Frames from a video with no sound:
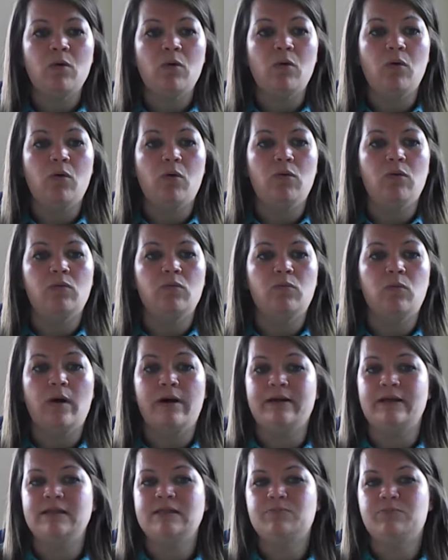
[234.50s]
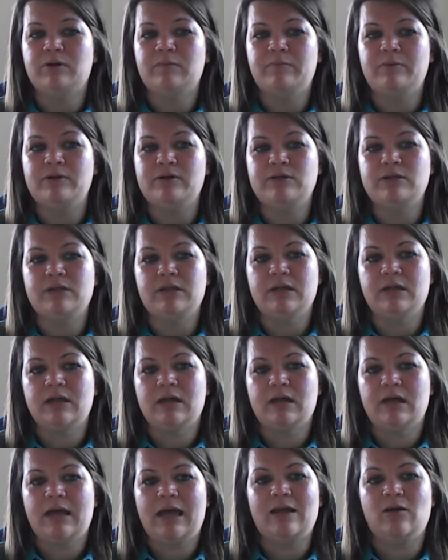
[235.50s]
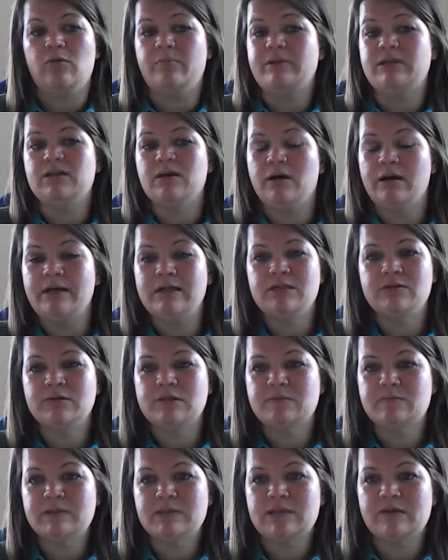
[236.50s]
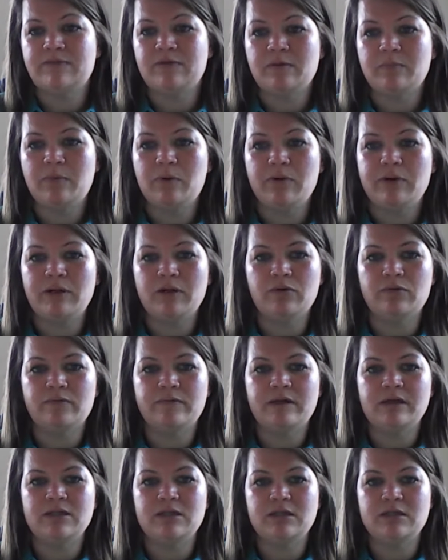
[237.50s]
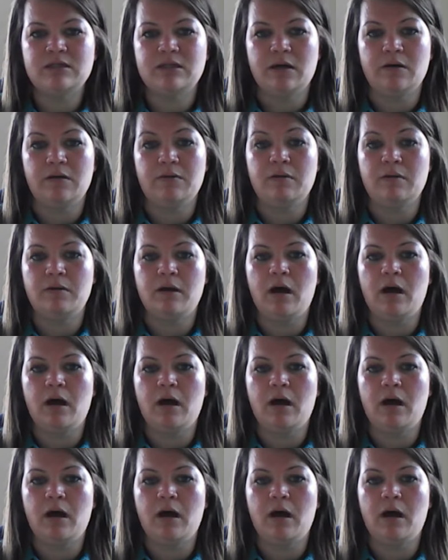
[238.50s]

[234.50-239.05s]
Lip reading: or widely spread pollution that cannot be tied to a specific point or region, so